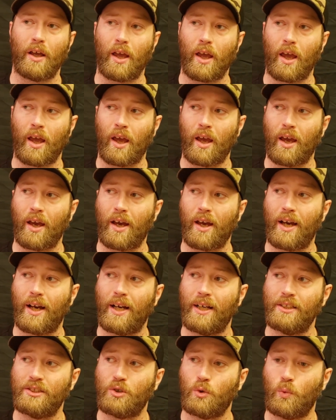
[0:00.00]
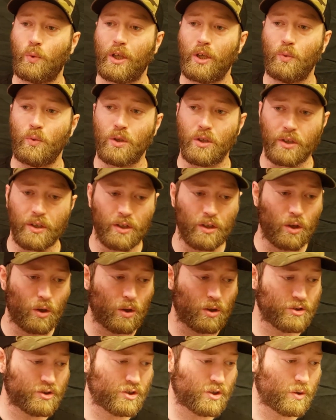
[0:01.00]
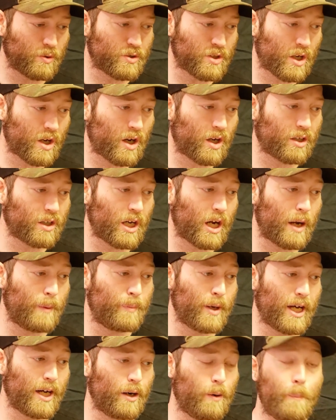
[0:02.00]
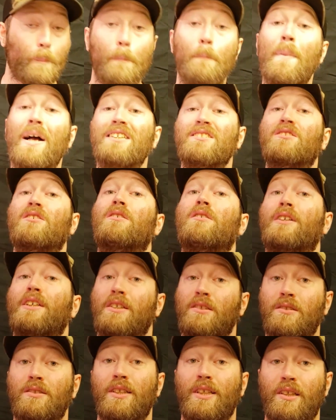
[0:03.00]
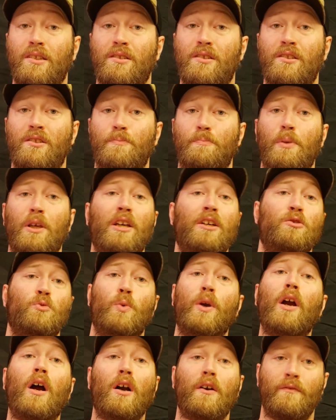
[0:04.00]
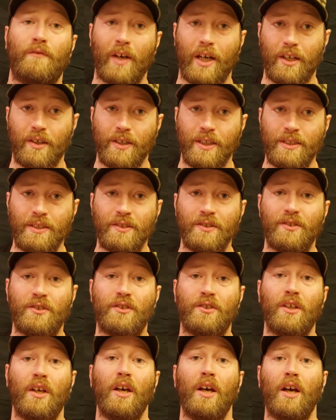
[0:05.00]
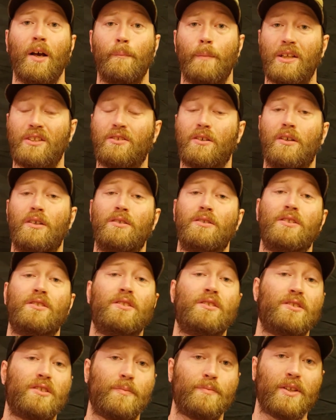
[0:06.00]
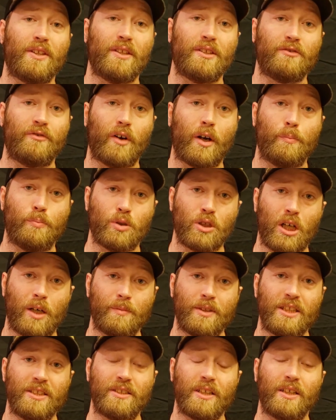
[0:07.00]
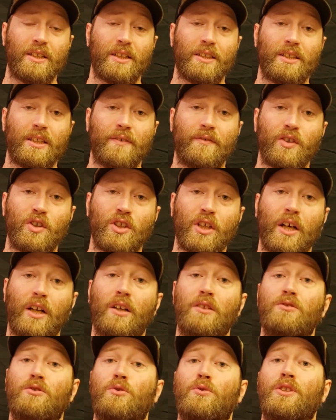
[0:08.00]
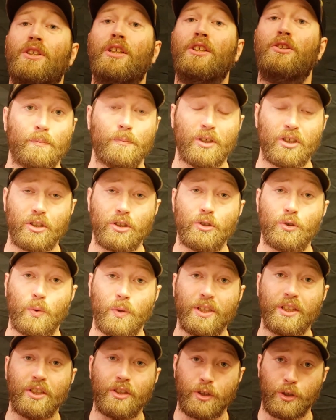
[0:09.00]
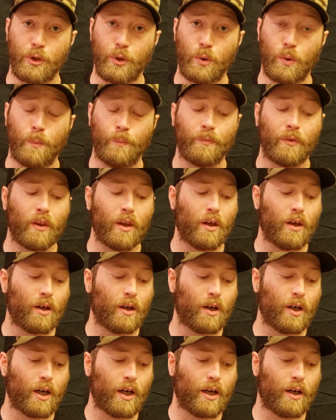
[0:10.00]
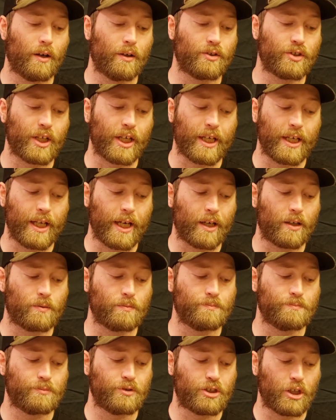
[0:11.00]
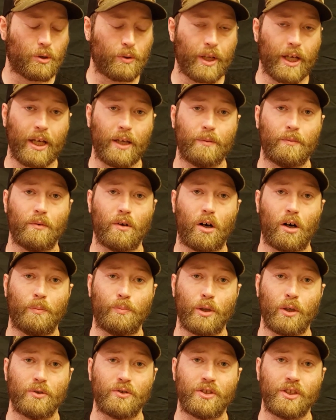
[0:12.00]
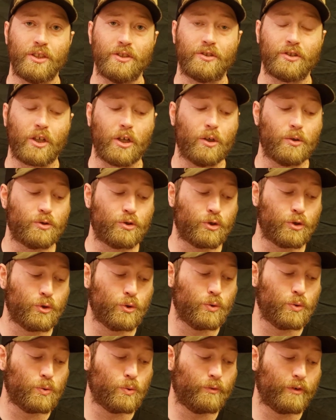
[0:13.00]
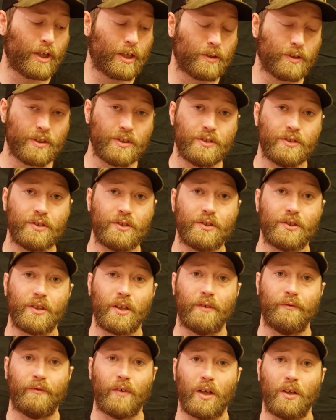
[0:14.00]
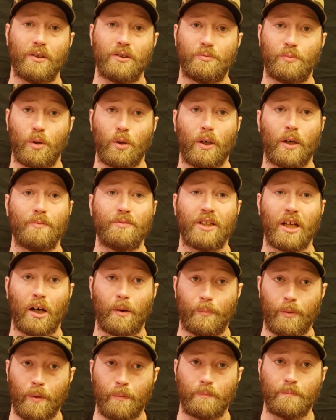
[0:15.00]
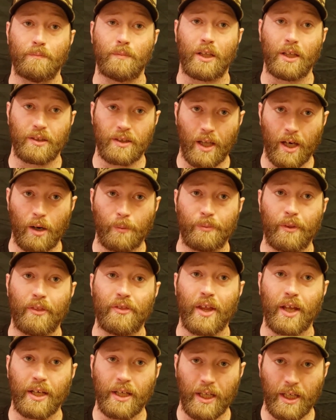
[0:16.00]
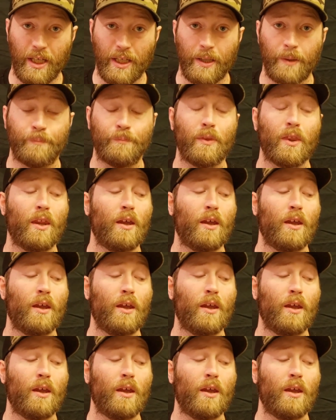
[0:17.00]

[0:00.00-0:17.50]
And we will also talk about mental illness because we are veterans. Mental illness is something that's very prominent. I'd like to give a shout out to the Mission 22. Check it out. Donate. All proceeds go to veterans and veterans programs to help them get the help that they need.